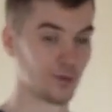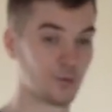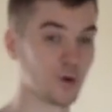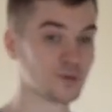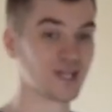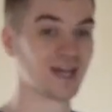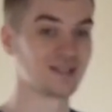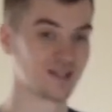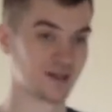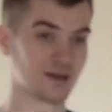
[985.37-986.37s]

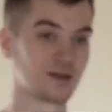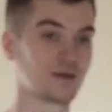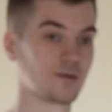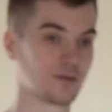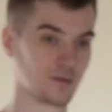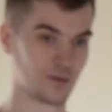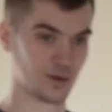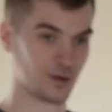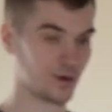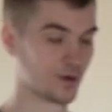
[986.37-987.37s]
rotating
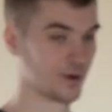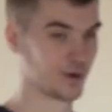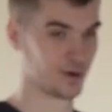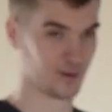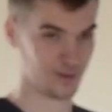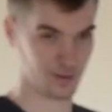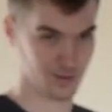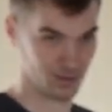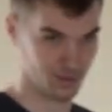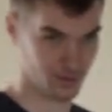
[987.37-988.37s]
your
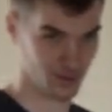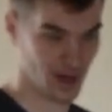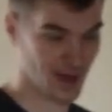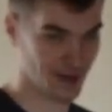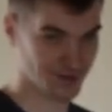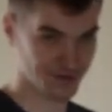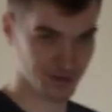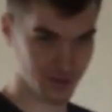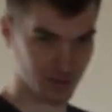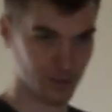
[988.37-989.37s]
hands.
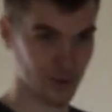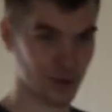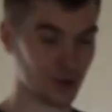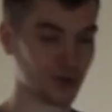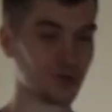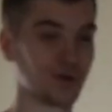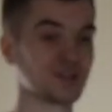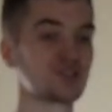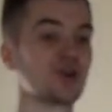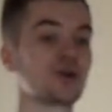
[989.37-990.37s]
You're doing a
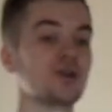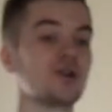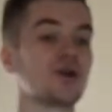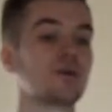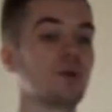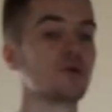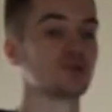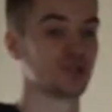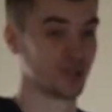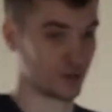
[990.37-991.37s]
circular
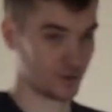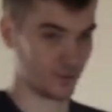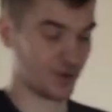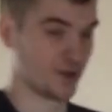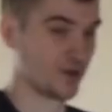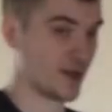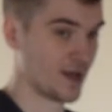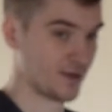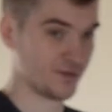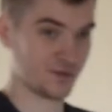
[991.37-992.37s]
motion with your
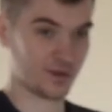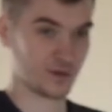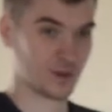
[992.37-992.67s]
hands.